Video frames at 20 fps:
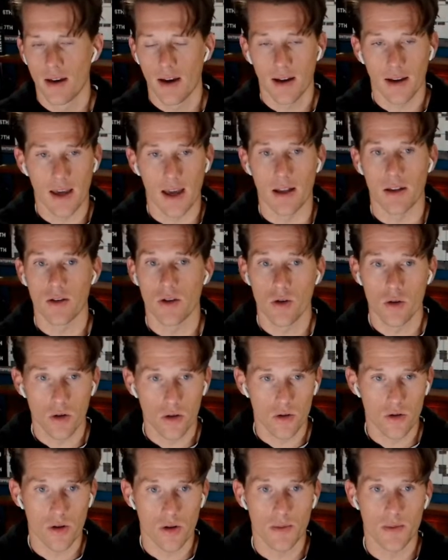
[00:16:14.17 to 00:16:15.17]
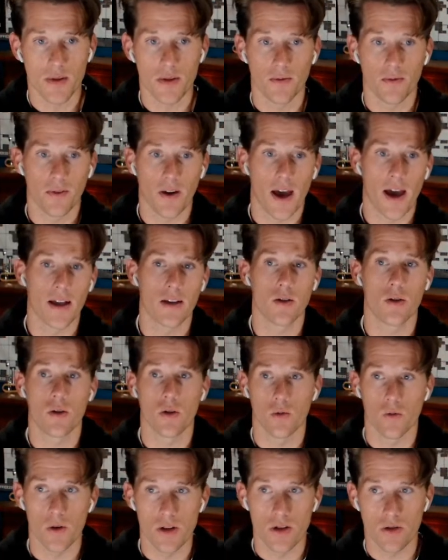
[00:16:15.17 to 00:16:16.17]
Again, you could trim some fat. You can
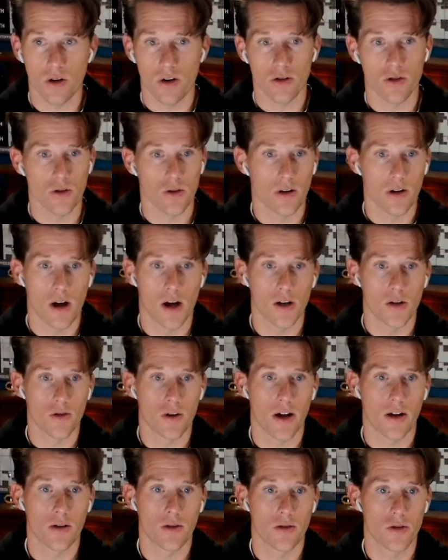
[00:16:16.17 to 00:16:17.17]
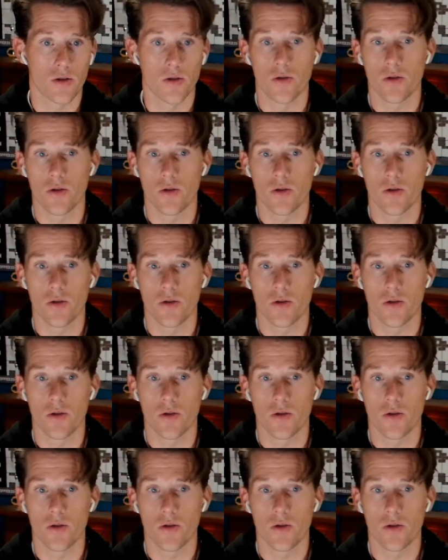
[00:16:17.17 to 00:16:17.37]
restructure a contract or two.